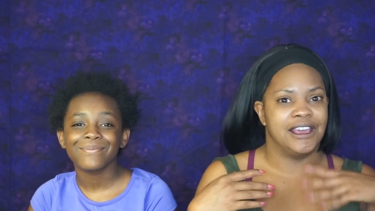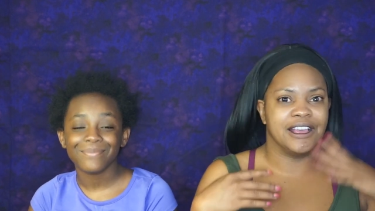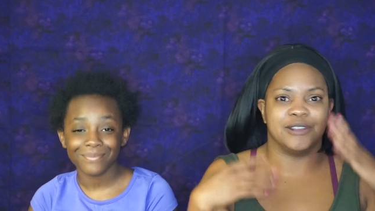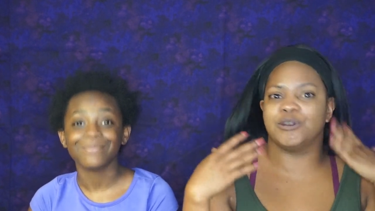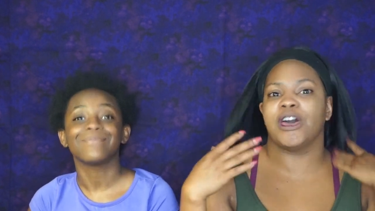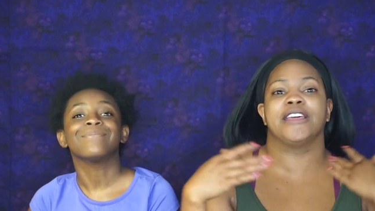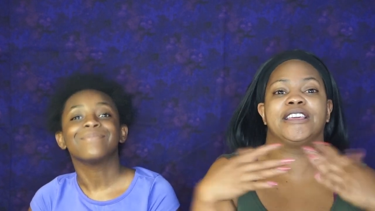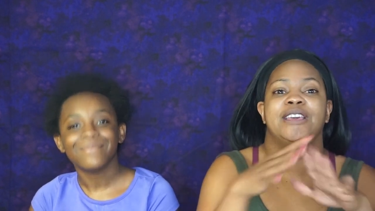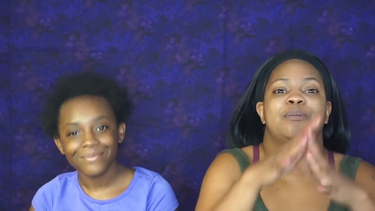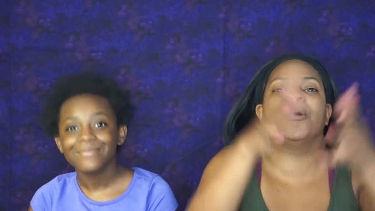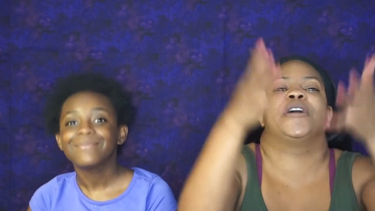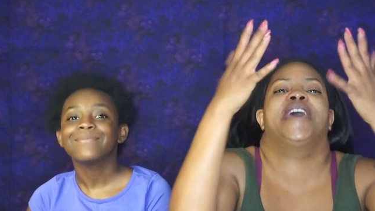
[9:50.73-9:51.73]
Speaker 1: Because we got to
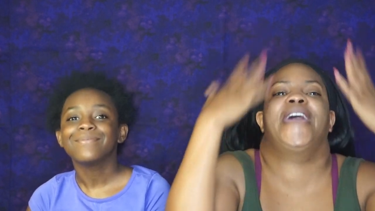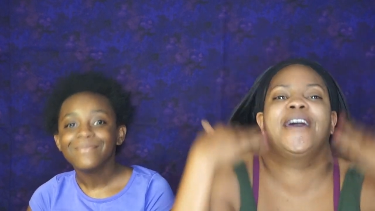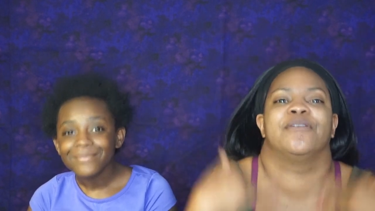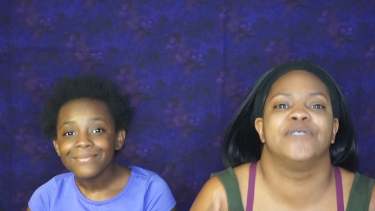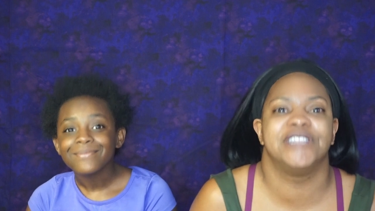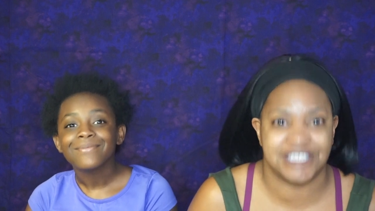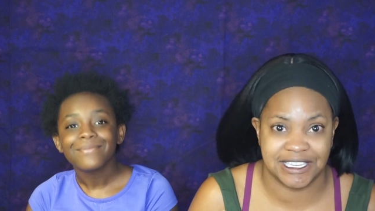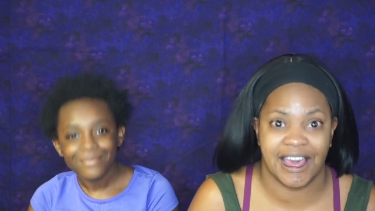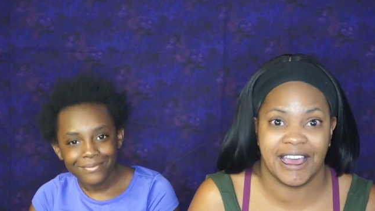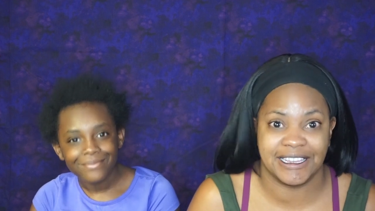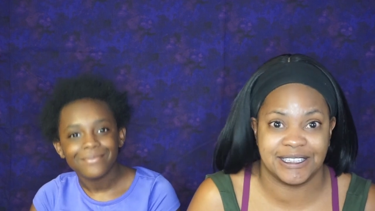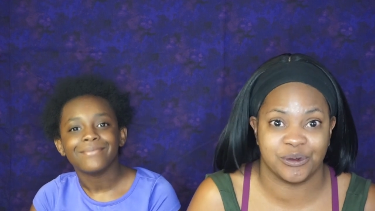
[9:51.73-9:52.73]
keep our canvas
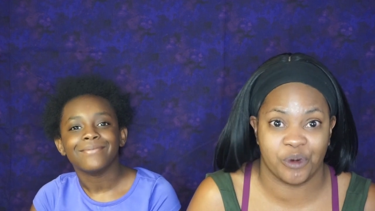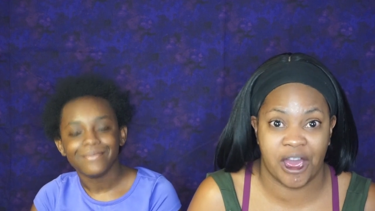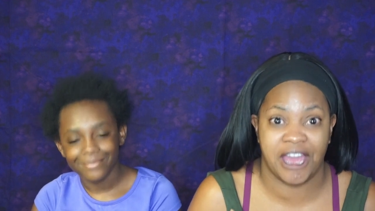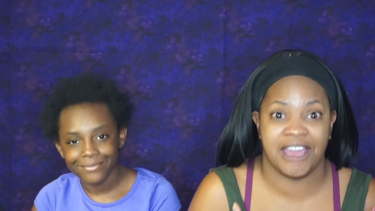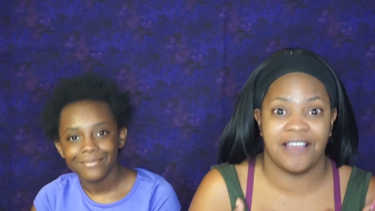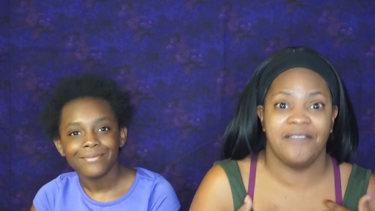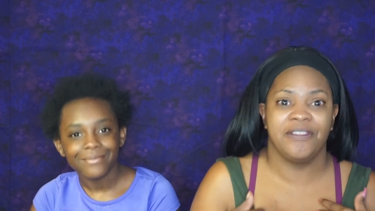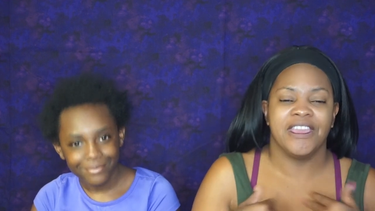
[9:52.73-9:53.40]
nice, right?